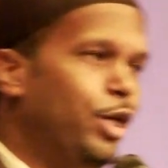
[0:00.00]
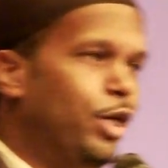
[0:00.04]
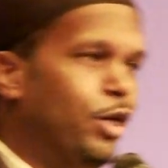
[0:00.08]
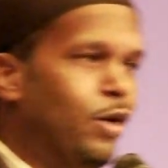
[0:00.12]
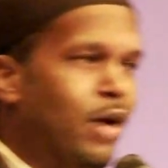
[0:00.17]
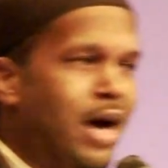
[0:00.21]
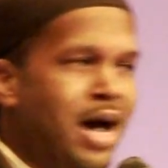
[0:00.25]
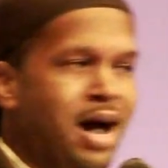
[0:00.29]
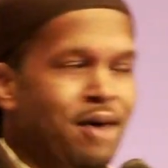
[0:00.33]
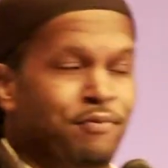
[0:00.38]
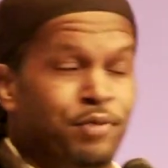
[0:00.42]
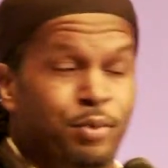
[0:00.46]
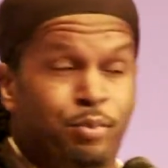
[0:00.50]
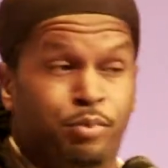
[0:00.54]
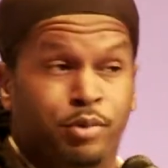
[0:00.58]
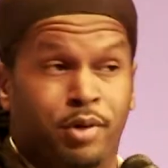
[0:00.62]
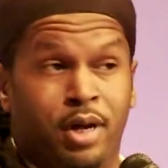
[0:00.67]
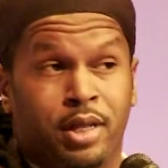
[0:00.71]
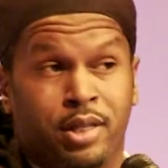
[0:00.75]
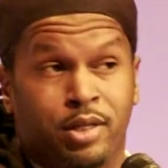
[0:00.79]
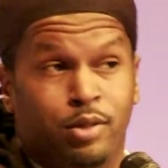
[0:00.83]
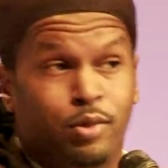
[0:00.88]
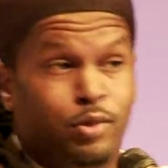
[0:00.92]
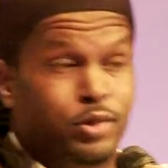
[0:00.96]
I have a
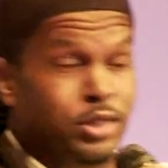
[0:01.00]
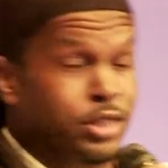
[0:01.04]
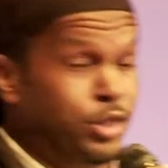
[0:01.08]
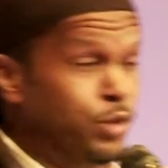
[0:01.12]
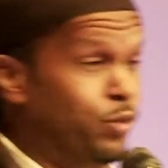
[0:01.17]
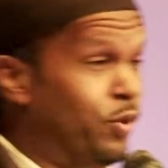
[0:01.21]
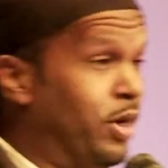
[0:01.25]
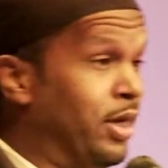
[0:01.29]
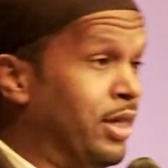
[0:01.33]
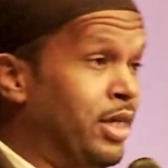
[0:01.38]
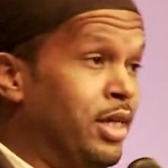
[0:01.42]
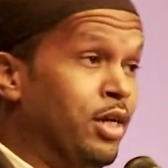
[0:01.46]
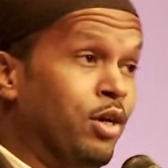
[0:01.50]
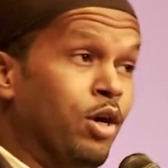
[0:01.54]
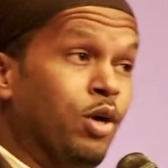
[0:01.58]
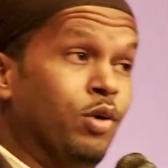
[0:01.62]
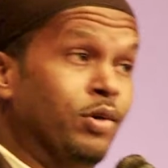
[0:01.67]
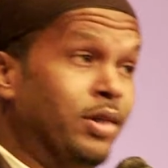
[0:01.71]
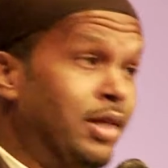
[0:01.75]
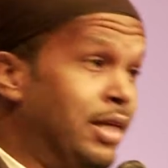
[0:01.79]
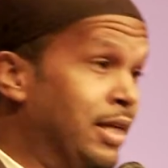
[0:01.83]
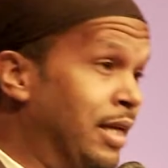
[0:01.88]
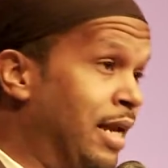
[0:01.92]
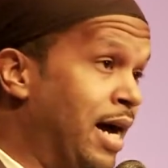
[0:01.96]
brother who's just 1 year
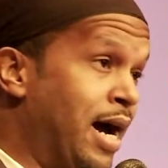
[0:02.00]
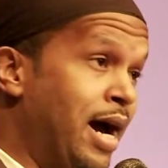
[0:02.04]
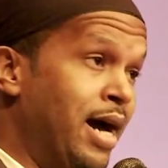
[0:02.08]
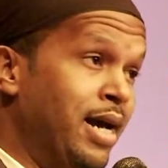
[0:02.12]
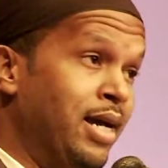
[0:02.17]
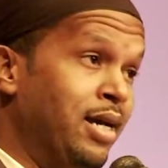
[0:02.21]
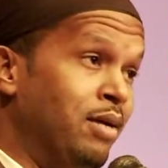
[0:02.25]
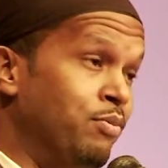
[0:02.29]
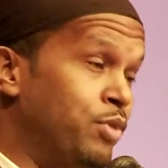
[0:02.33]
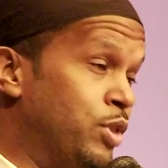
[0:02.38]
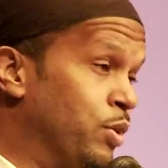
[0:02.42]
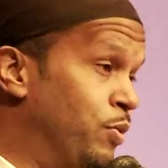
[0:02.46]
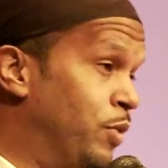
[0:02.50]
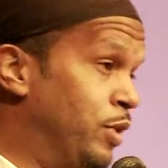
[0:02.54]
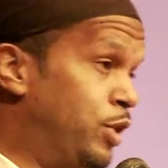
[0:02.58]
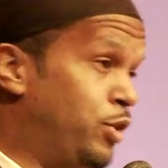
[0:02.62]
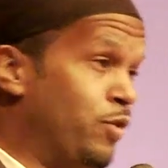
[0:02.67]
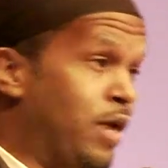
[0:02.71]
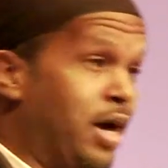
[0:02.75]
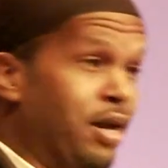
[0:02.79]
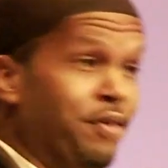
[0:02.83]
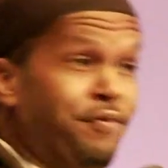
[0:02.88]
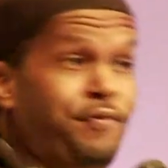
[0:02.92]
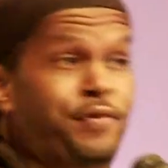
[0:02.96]
older than I am, so we're
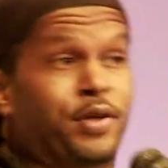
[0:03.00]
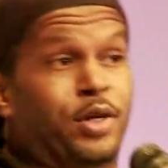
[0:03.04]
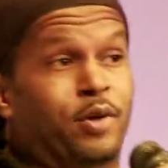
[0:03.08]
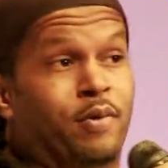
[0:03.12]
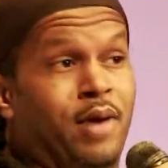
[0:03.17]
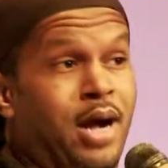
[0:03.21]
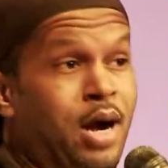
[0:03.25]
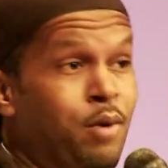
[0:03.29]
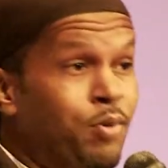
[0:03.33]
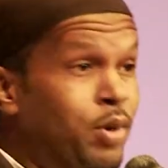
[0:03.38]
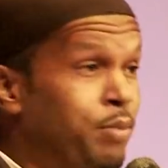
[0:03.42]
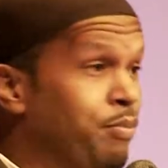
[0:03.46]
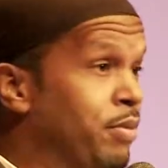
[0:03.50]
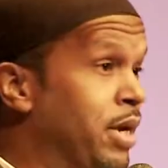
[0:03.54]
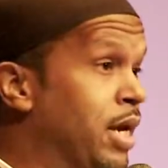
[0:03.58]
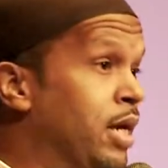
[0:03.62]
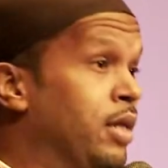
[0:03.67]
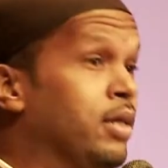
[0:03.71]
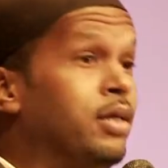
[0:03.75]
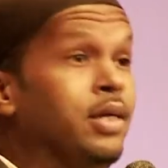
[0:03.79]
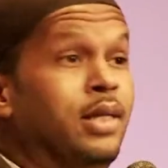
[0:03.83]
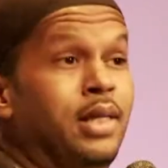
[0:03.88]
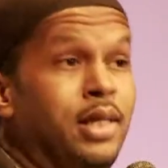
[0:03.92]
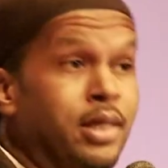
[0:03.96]
trying to figure out what
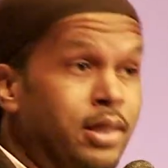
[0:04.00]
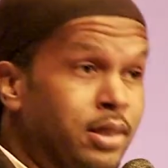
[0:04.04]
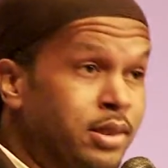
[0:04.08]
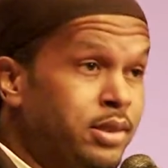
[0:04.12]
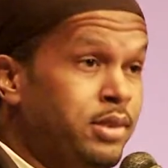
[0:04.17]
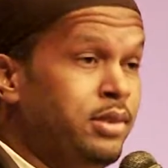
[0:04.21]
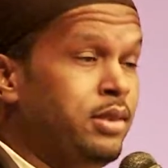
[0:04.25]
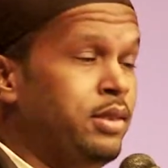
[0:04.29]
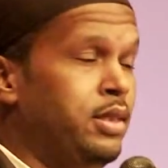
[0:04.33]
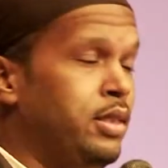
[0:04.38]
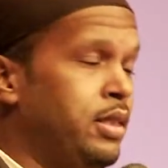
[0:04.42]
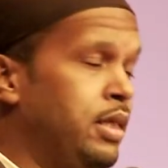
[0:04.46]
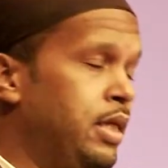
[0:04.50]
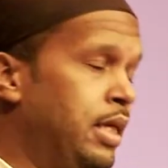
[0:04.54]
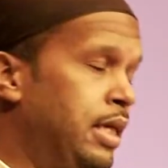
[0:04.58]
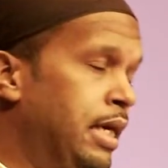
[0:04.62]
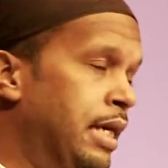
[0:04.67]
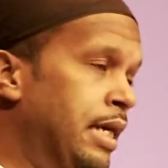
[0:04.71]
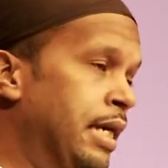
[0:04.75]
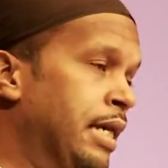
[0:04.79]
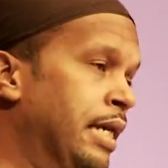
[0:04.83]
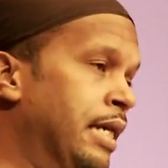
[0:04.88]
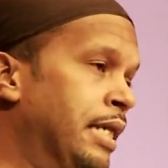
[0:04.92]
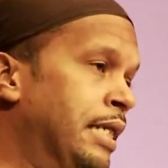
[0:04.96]
manhood is.
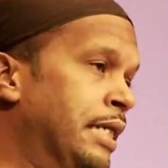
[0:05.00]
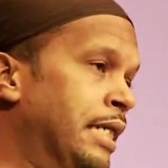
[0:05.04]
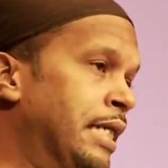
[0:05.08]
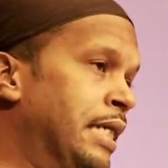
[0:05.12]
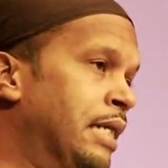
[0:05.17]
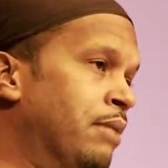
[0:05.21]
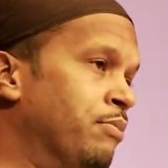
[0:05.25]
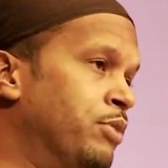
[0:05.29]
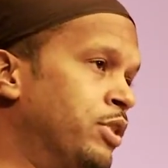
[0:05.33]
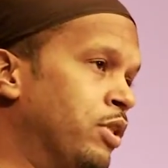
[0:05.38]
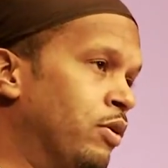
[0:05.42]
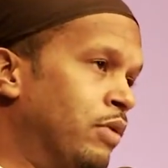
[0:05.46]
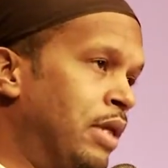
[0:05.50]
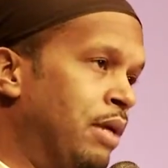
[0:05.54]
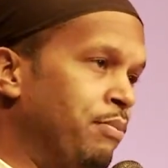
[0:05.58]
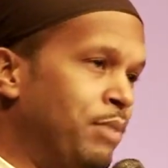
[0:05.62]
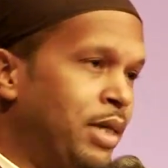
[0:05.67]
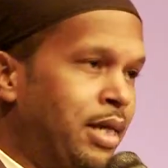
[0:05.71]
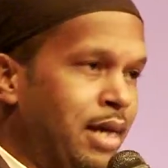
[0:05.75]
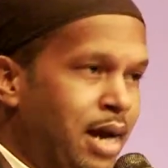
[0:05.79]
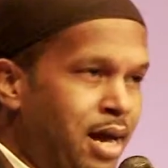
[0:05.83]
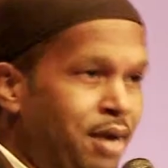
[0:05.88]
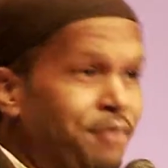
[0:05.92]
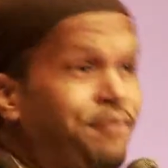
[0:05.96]
And so let
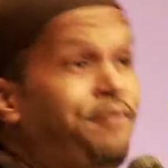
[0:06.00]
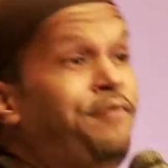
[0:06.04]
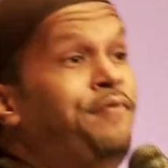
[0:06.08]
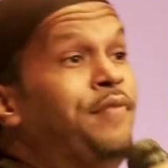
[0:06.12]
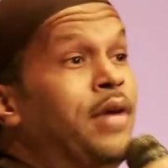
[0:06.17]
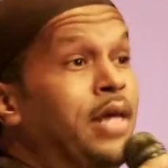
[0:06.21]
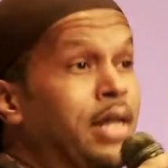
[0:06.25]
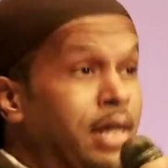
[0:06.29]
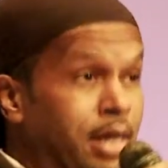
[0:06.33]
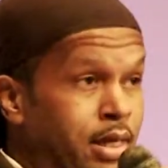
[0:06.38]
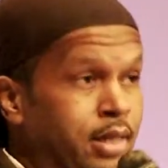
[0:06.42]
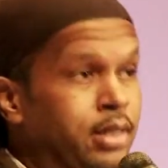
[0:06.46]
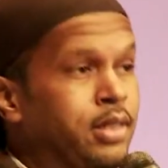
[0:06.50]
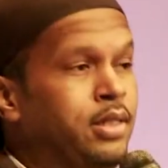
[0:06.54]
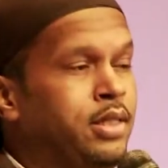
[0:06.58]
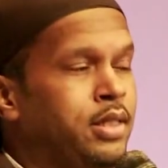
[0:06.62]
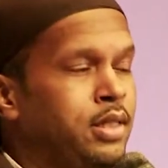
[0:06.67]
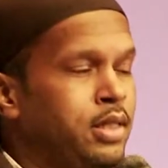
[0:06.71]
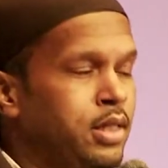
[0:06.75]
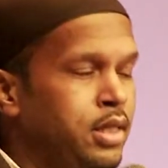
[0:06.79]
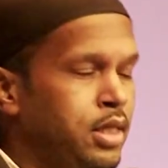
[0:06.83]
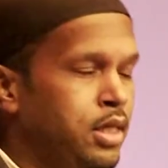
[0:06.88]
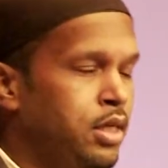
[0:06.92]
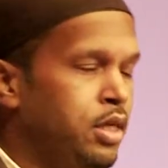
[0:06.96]
me kind of fit in.
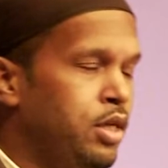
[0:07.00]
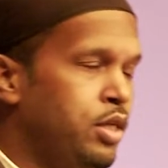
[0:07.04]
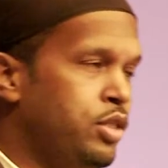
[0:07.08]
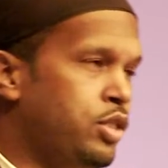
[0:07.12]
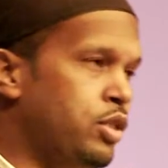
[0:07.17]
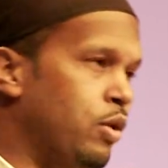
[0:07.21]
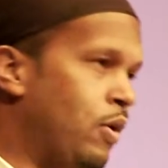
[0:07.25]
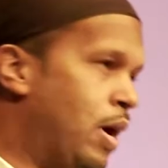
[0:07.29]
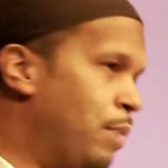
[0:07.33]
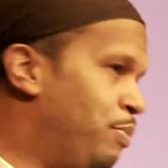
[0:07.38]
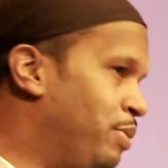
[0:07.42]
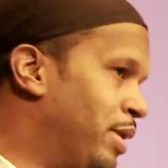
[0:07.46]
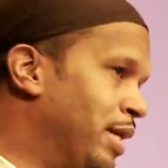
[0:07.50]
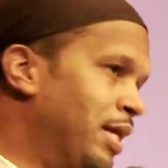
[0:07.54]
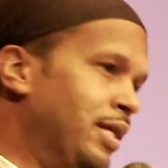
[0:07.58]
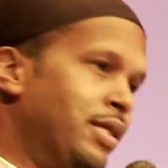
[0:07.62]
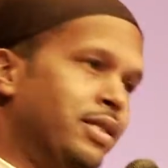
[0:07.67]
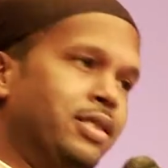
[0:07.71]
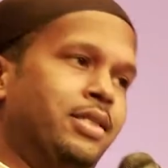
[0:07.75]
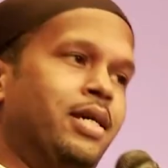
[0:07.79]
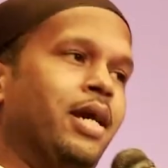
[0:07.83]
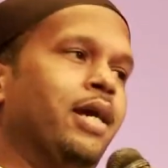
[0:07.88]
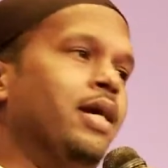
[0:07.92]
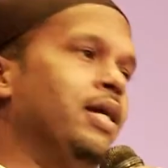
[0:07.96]
So I played
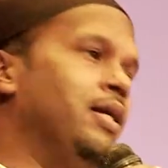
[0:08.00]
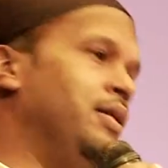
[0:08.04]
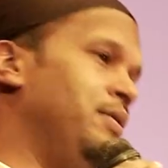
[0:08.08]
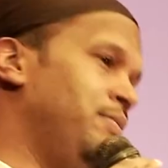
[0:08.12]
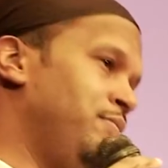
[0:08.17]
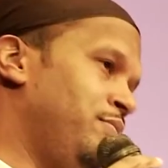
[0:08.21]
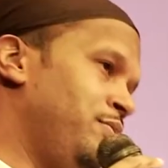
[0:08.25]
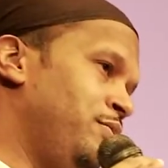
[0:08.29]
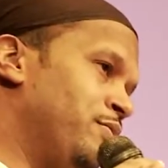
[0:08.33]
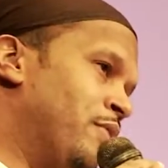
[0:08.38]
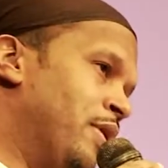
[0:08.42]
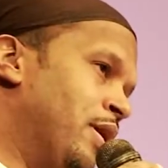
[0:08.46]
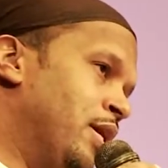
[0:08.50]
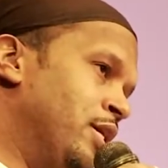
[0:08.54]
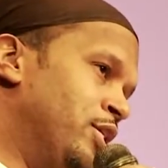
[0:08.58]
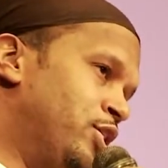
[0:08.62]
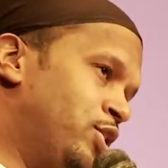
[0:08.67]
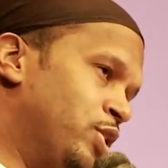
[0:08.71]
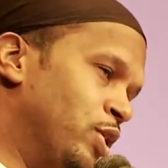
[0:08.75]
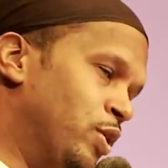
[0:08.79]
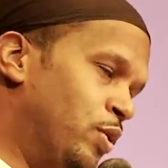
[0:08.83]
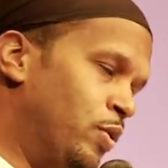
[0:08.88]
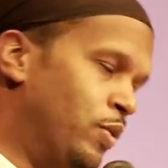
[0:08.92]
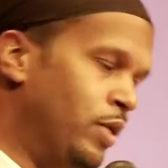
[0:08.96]
this game, right?
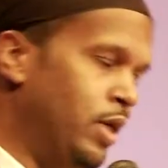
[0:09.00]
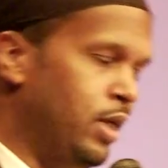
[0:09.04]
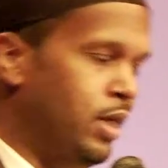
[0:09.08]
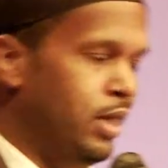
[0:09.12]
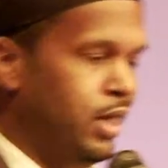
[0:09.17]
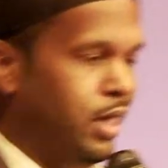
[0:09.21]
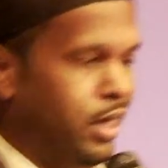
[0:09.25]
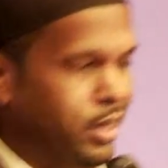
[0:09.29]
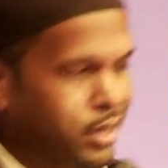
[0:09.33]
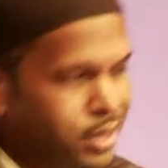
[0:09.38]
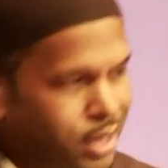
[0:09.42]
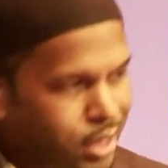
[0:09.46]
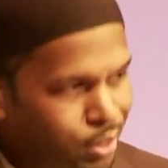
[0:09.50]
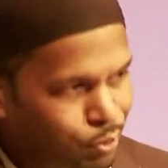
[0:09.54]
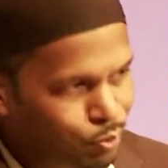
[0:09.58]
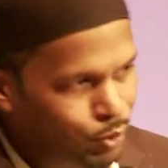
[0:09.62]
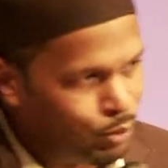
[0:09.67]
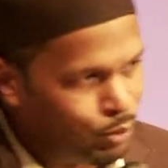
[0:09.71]
So a young